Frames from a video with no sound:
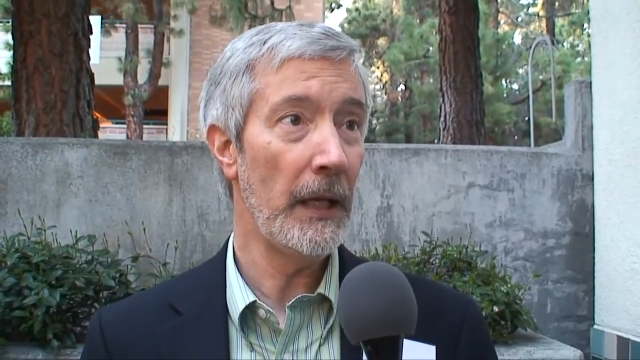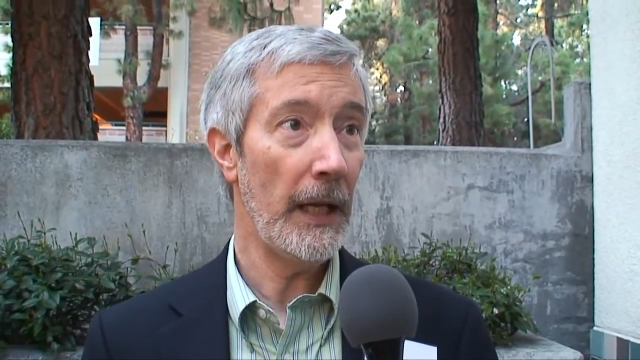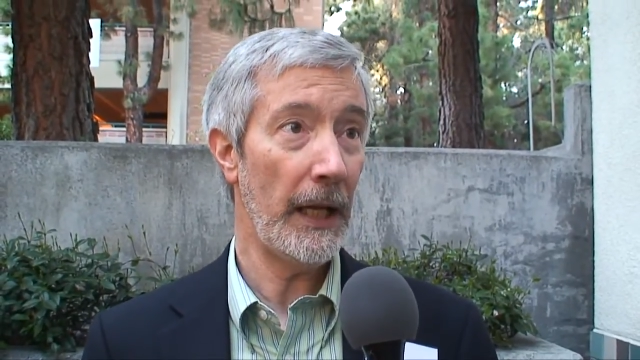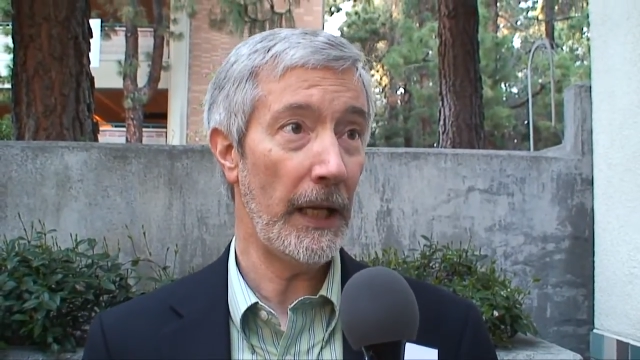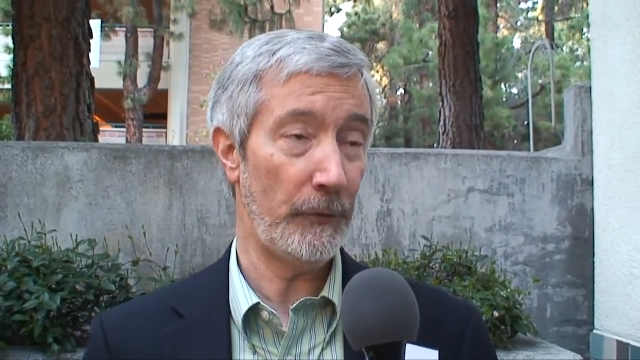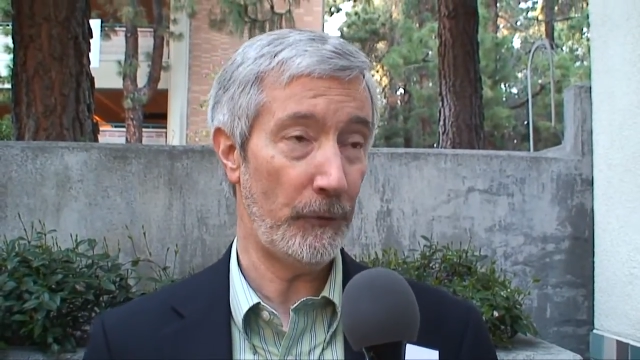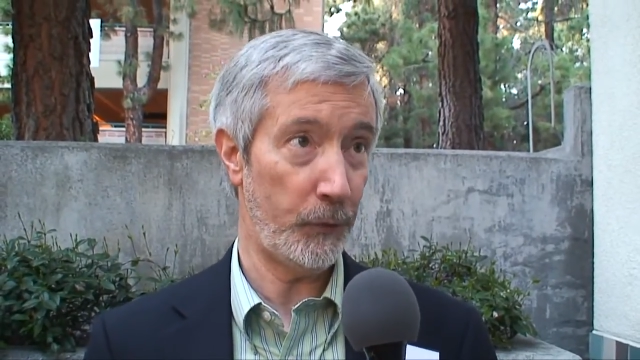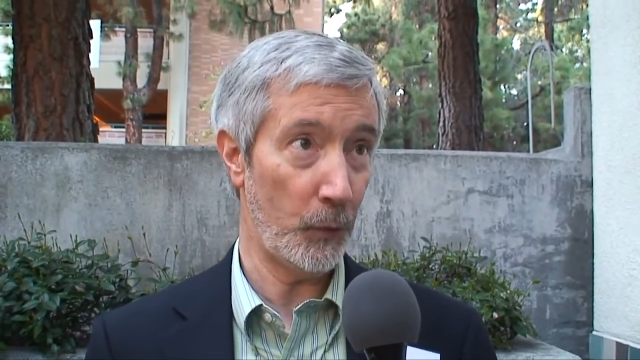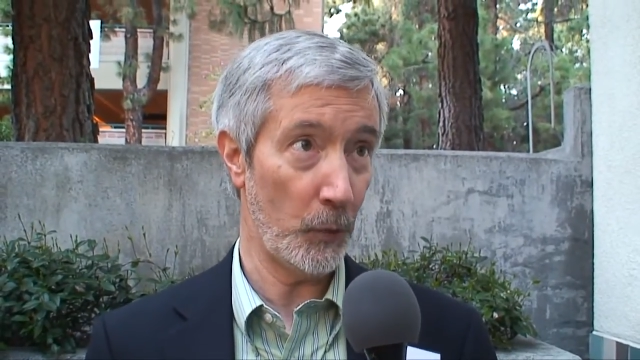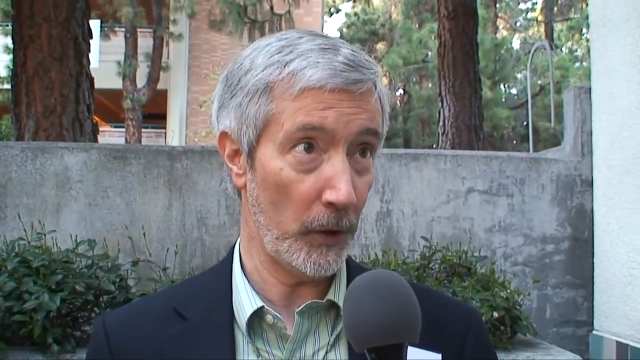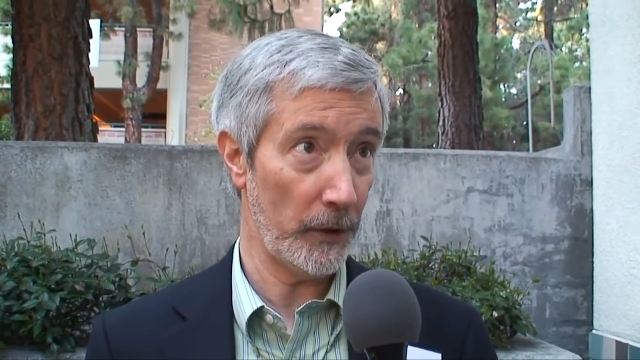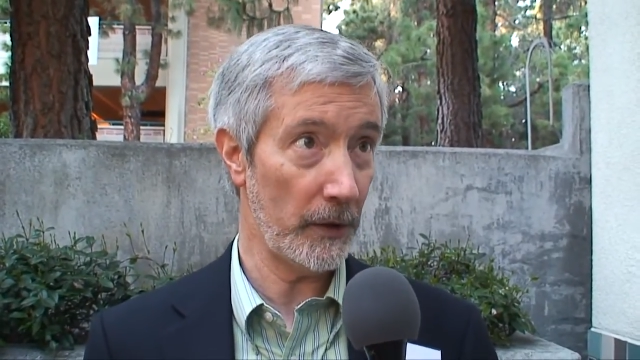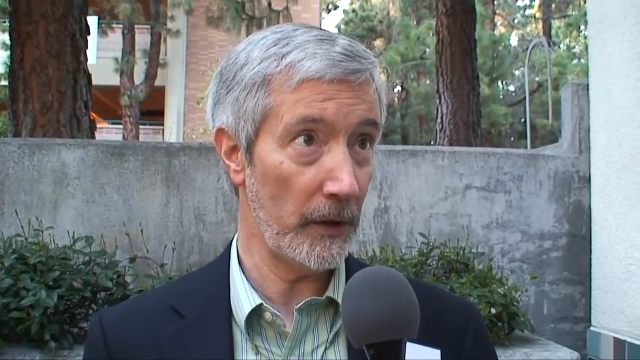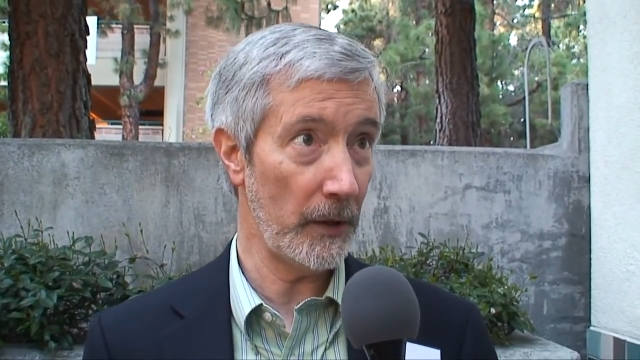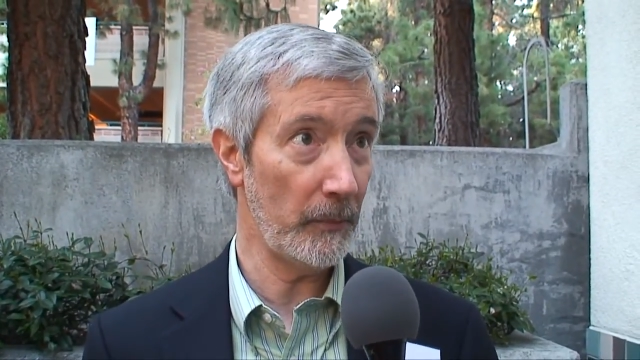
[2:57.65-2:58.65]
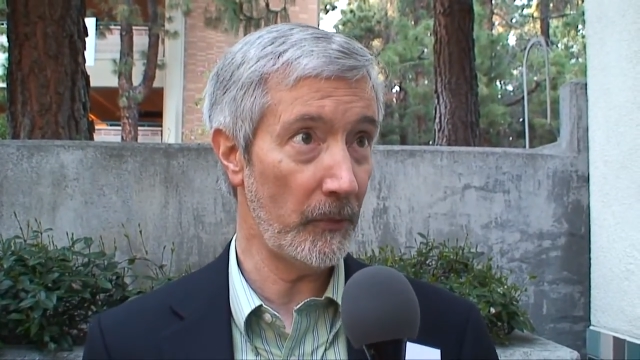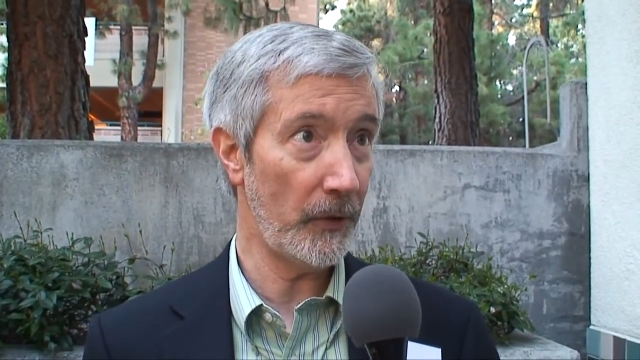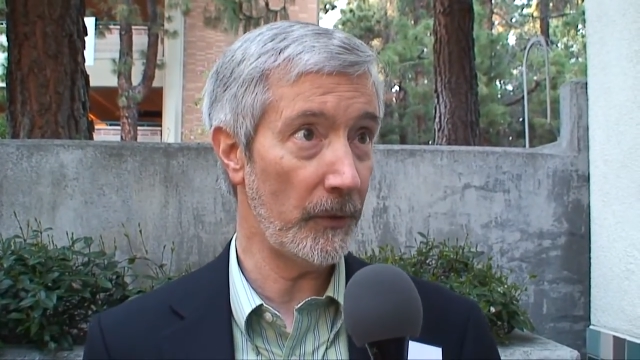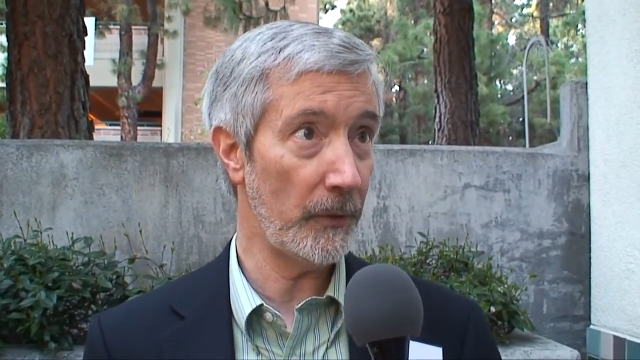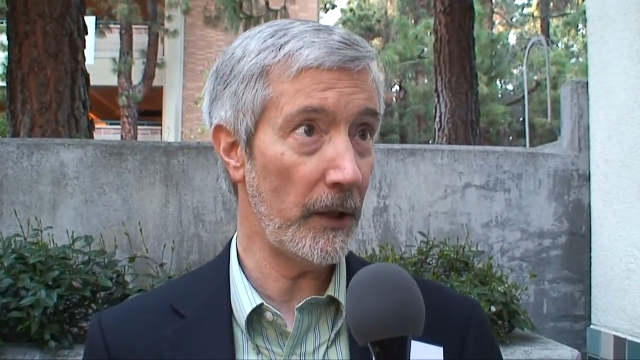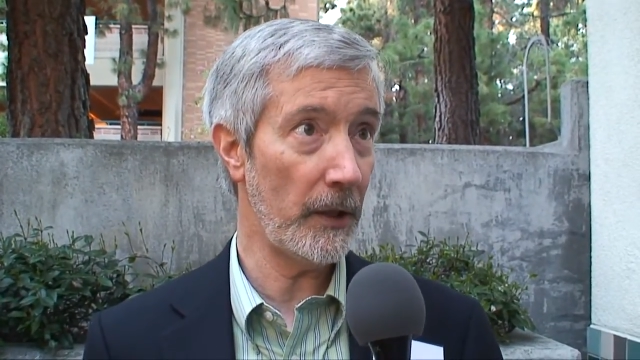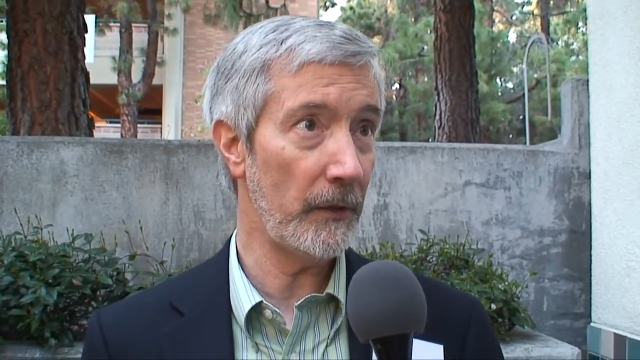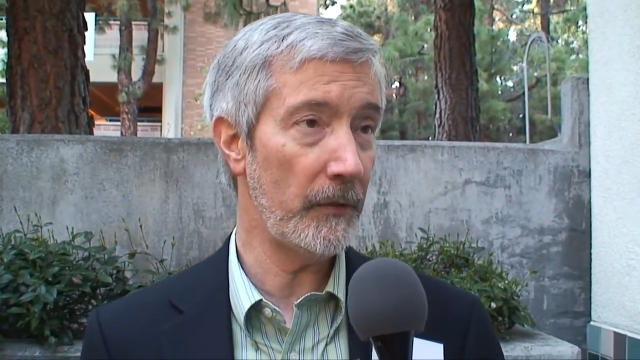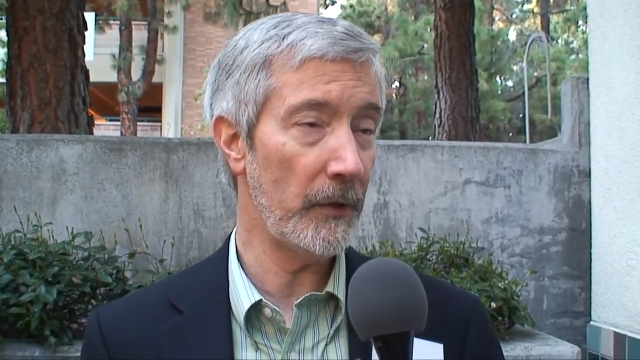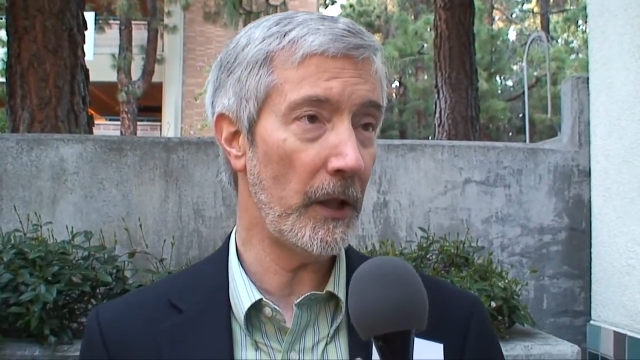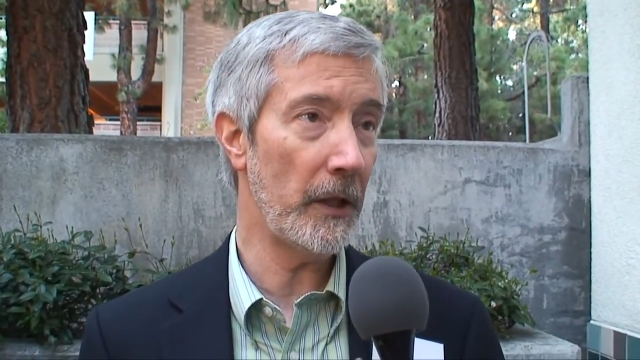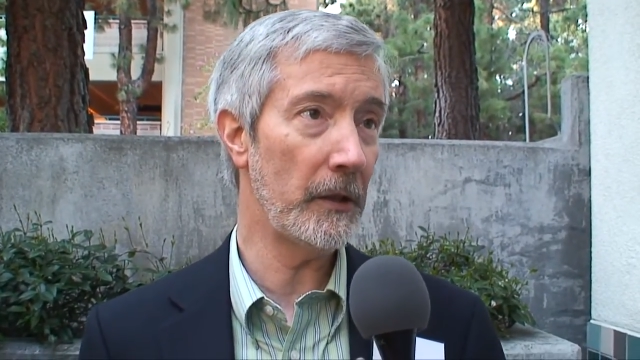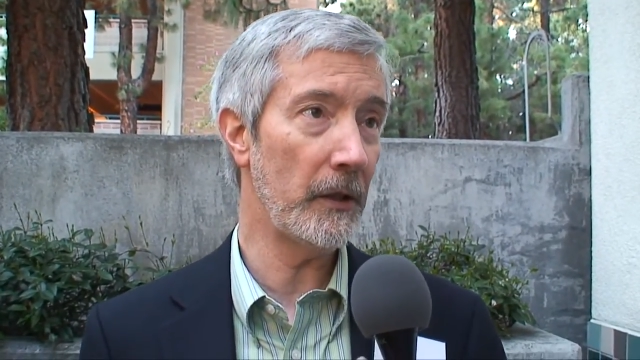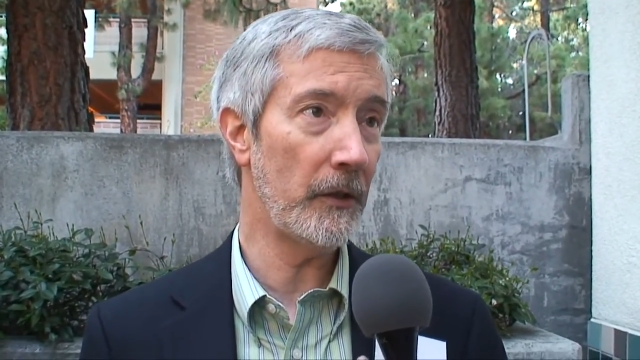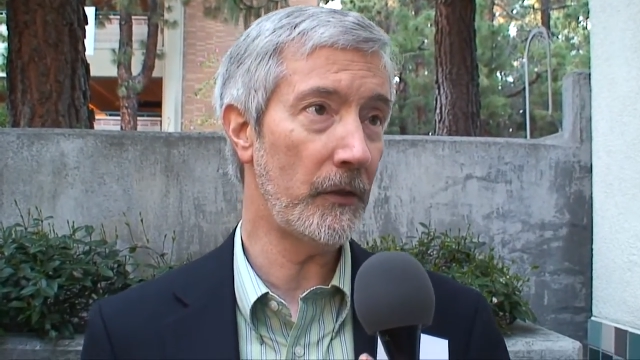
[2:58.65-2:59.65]
at four times the rate of
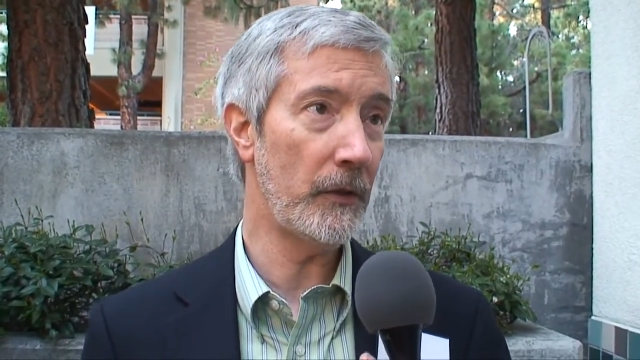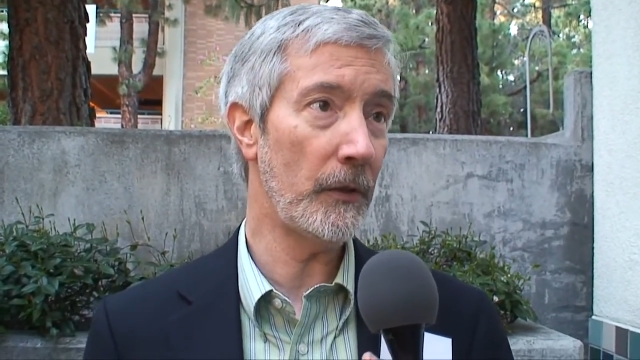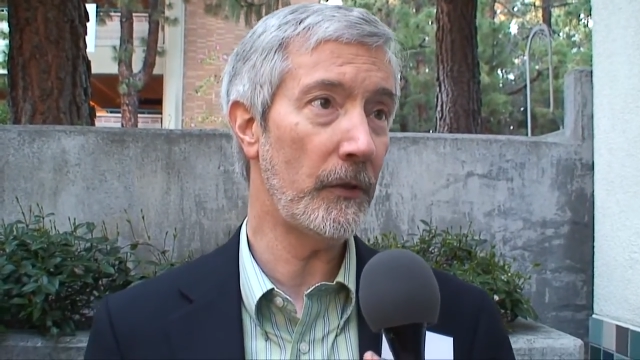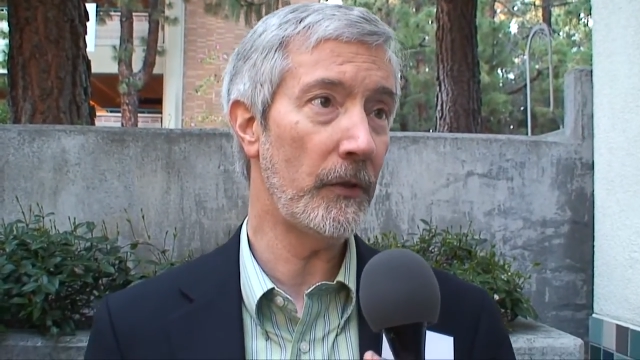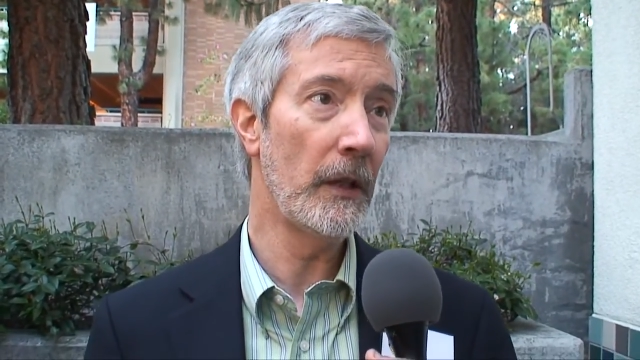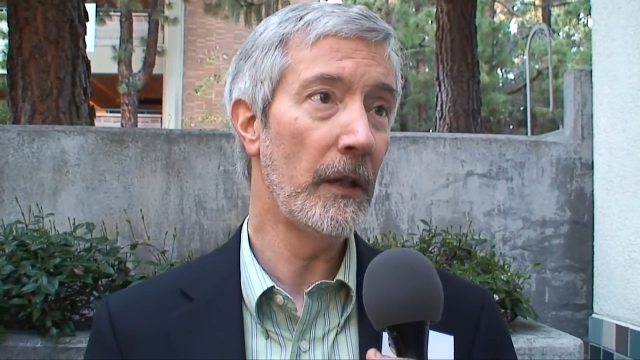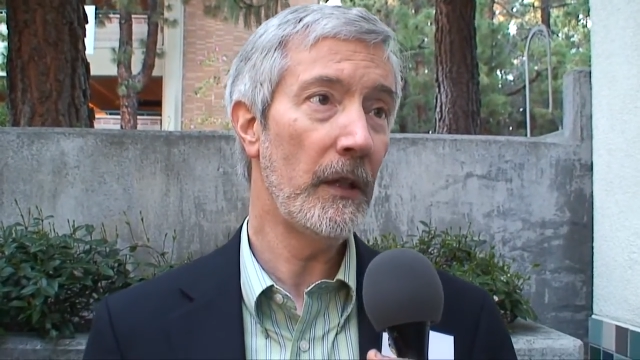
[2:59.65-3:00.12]
non listeners,